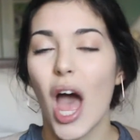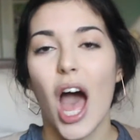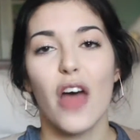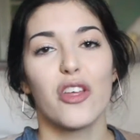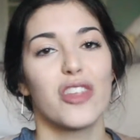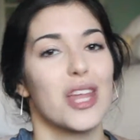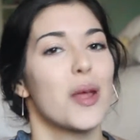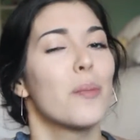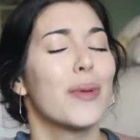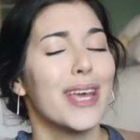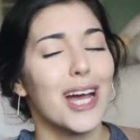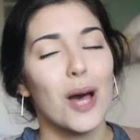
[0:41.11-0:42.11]
other
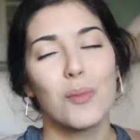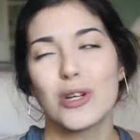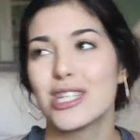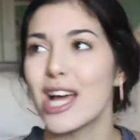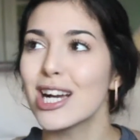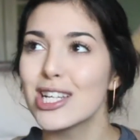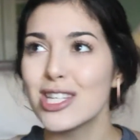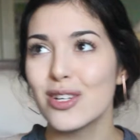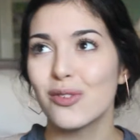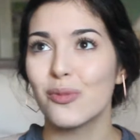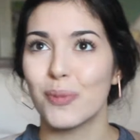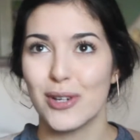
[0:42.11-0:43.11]
than being a
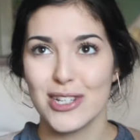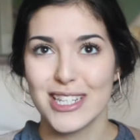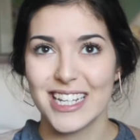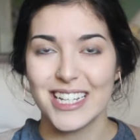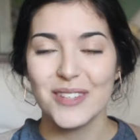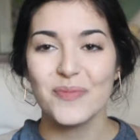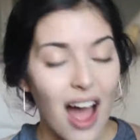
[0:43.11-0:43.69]
productive person,